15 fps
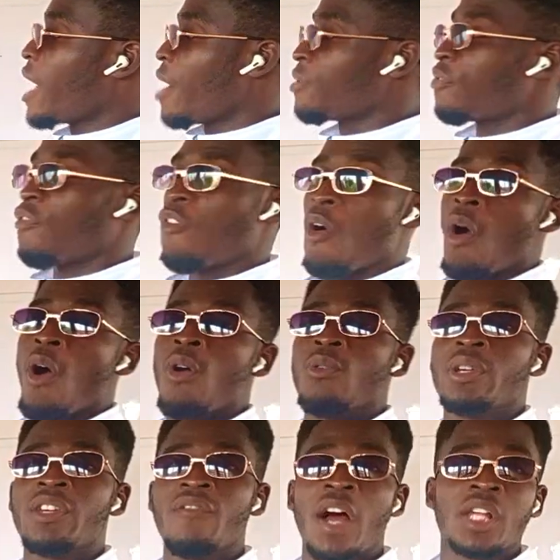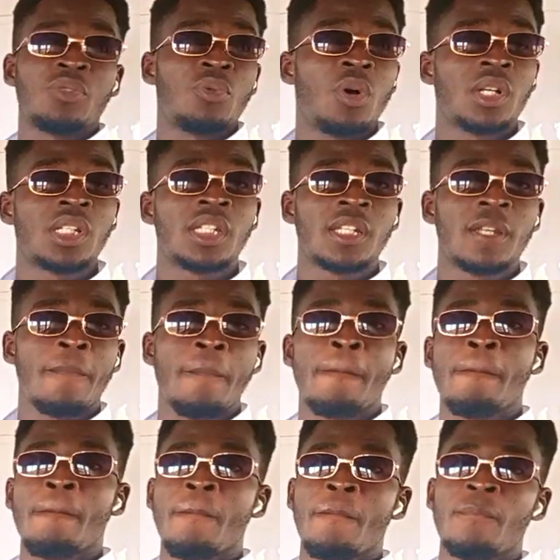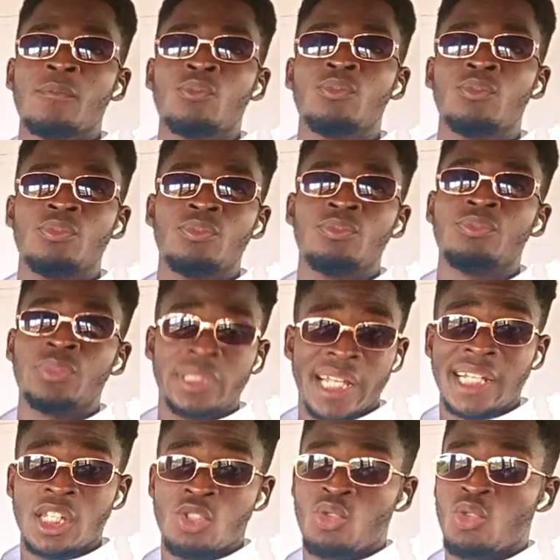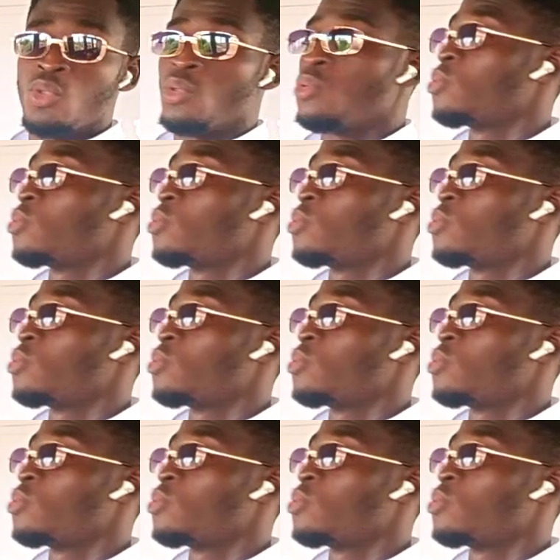times 4 will give us what? 32.